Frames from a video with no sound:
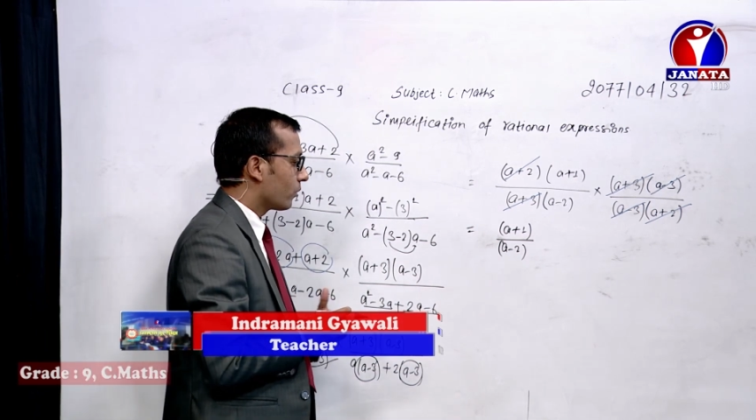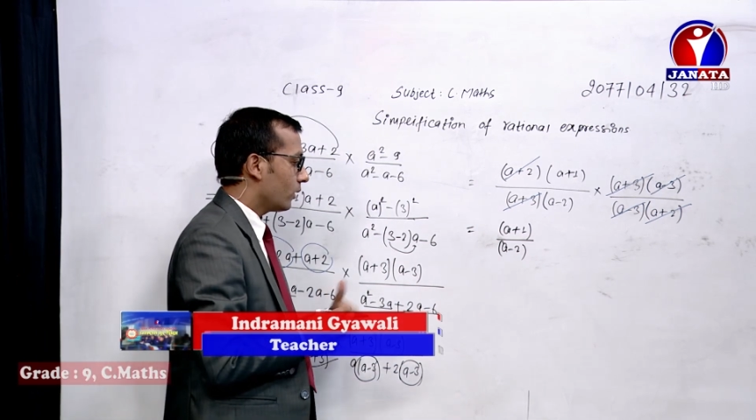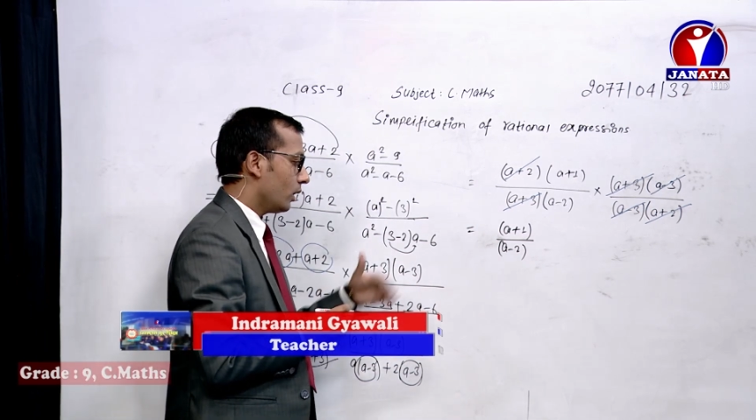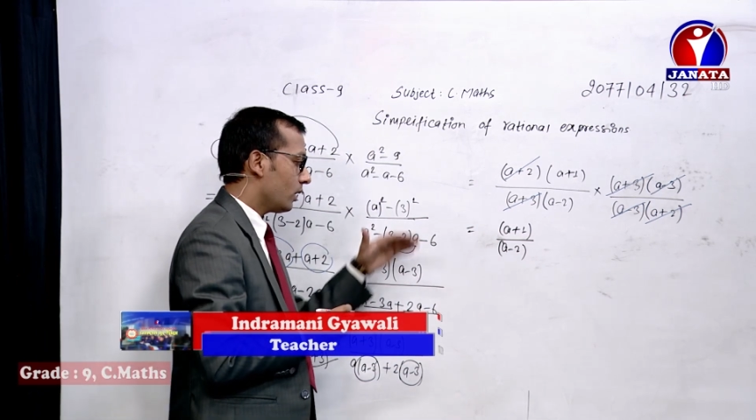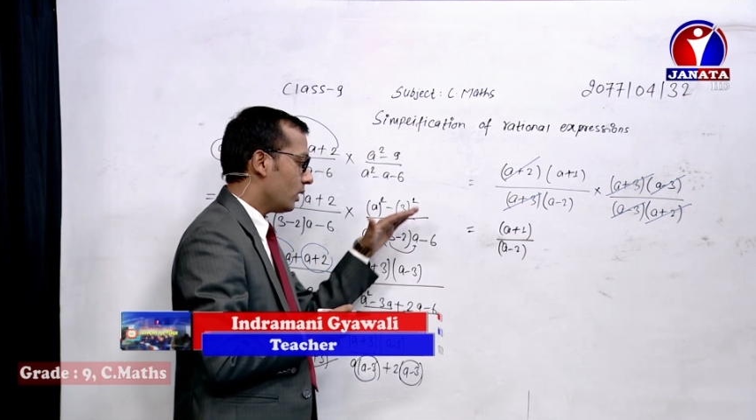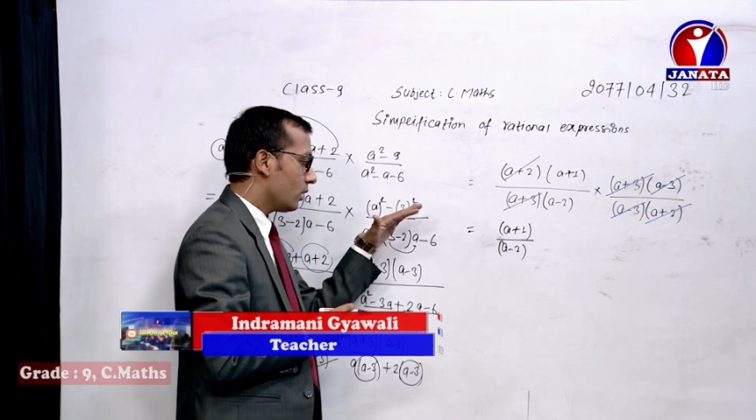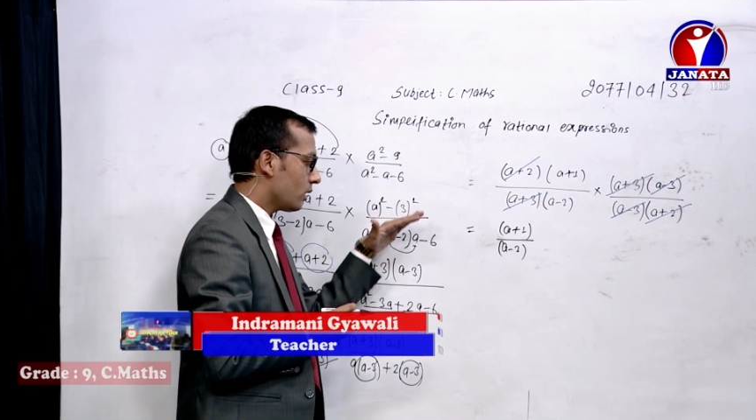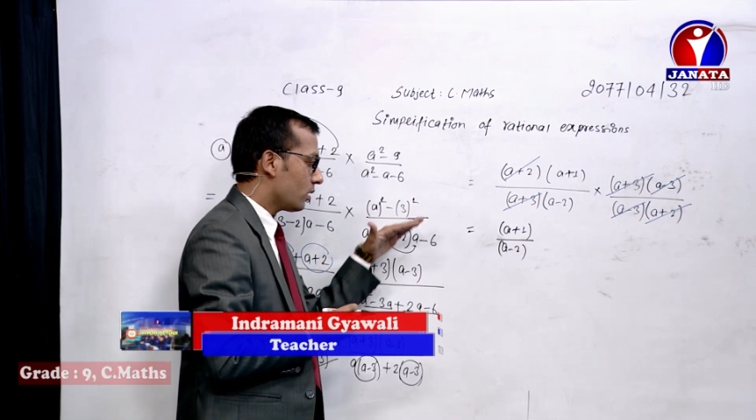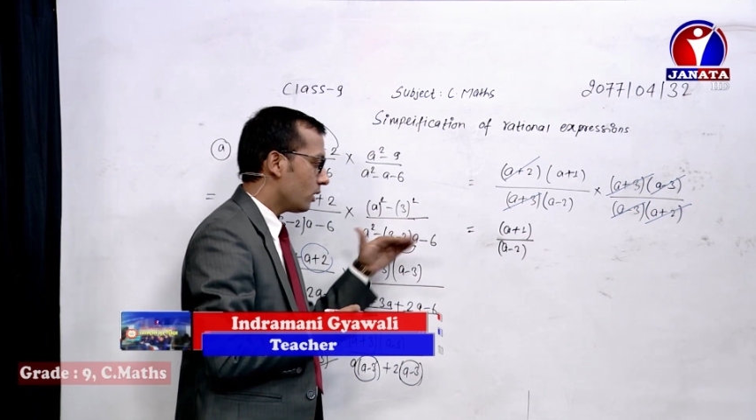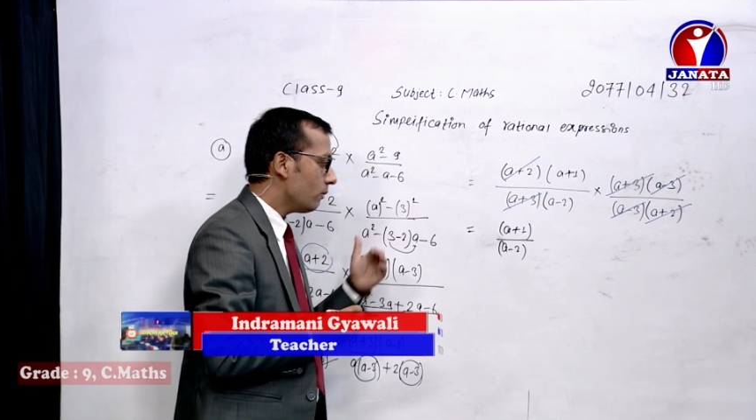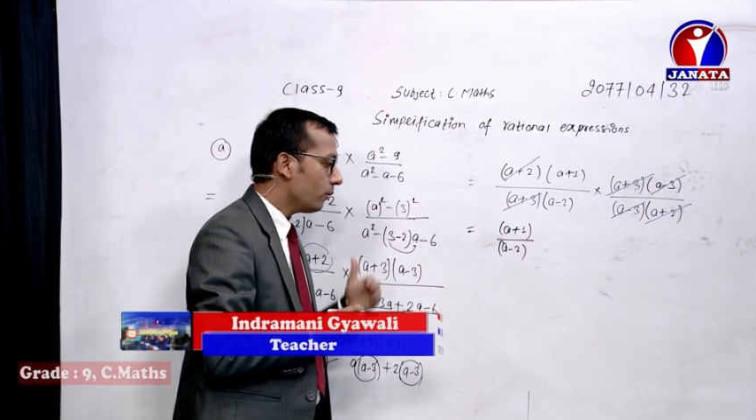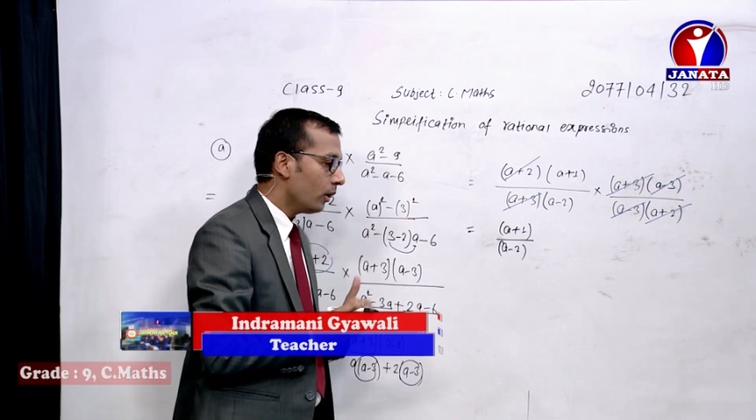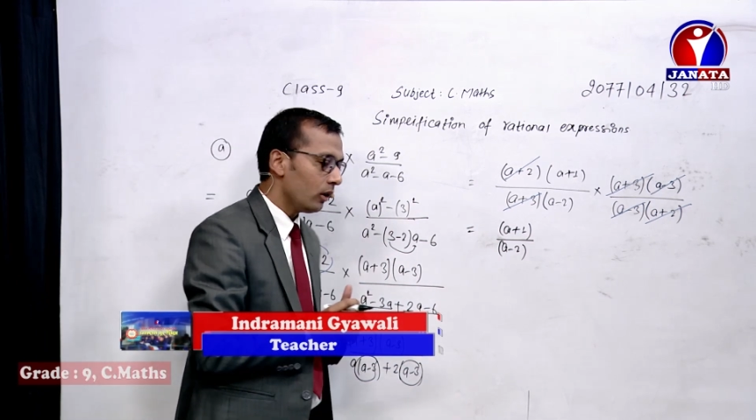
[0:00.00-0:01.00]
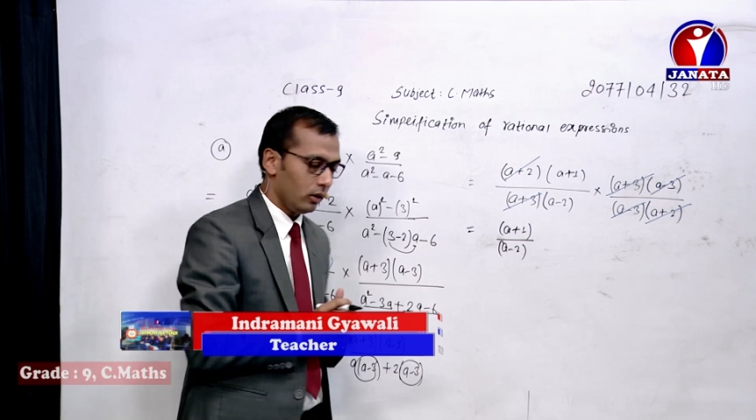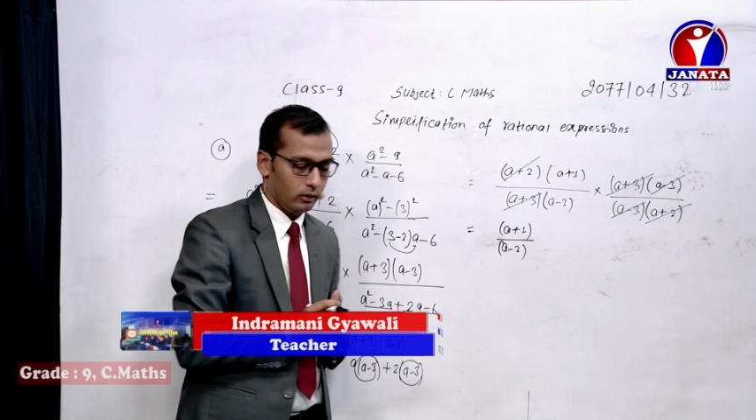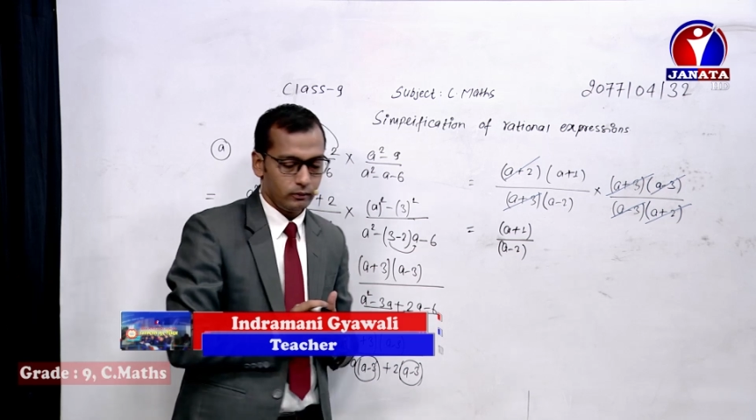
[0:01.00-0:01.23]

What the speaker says: This is a simple